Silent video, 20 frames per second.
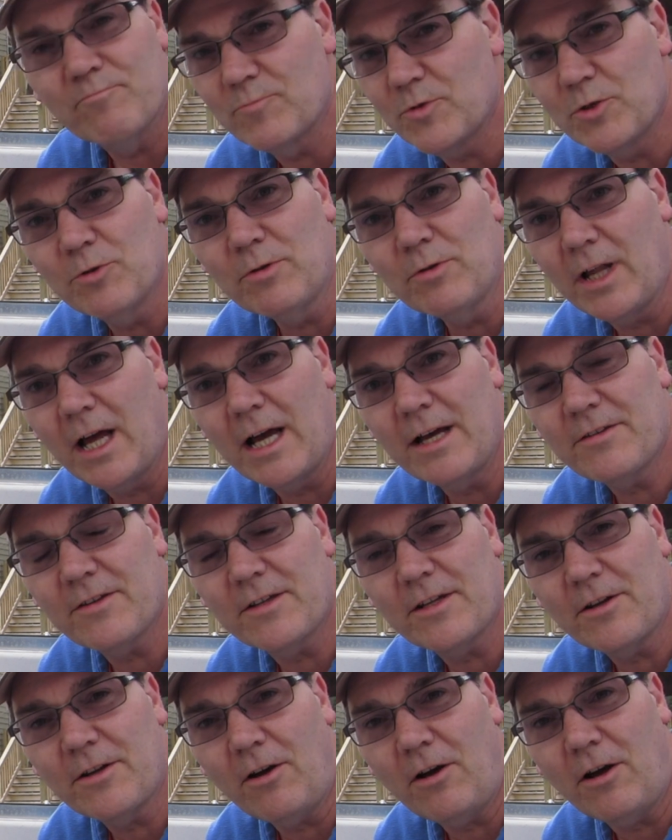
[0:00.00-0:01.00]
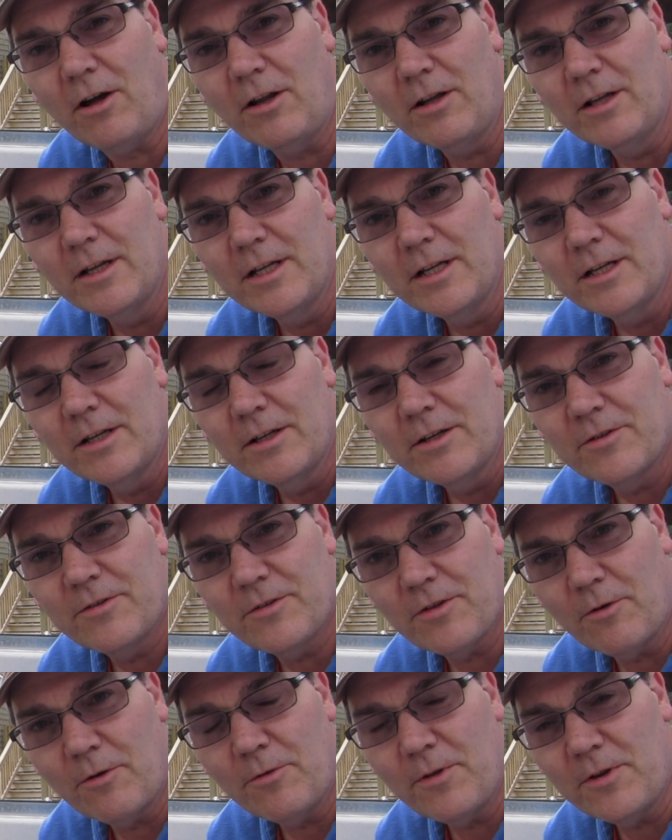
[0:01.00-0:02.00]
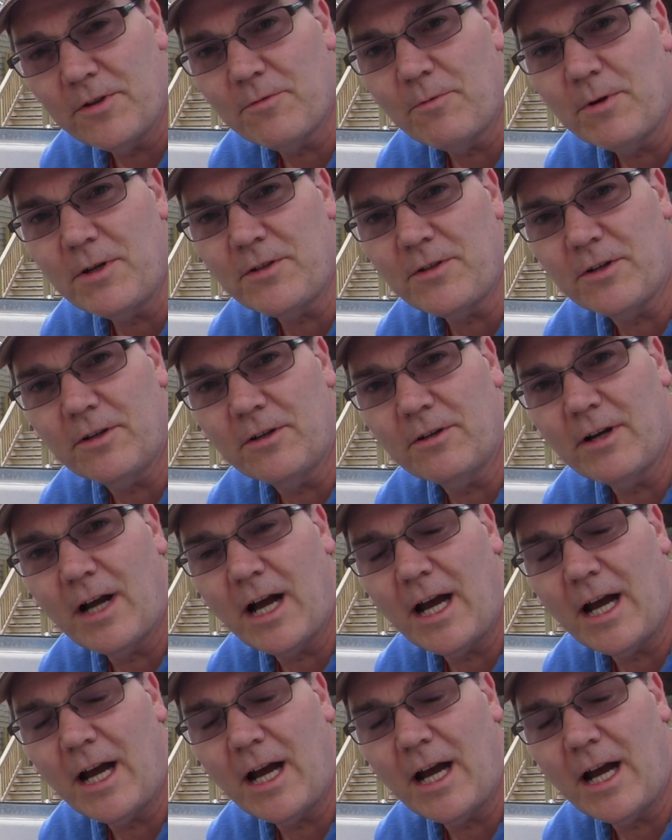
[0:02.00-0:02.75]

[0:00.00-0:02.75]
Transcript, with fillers: utilize it at all. So this winter,